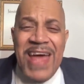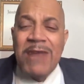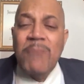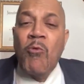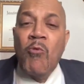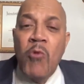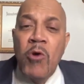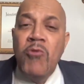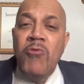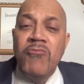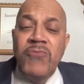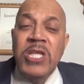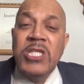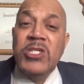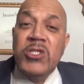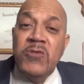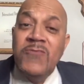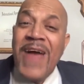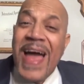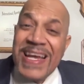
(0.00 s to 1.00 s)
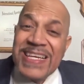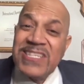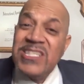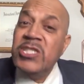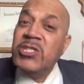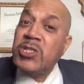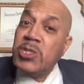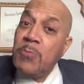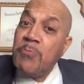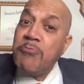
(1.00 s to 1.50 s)
that wound that you have actually
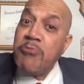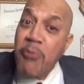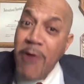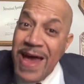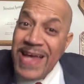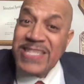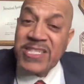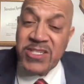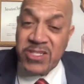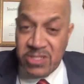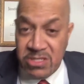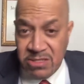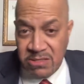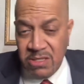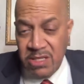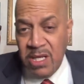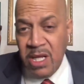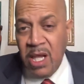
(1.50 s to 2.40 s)
suppressed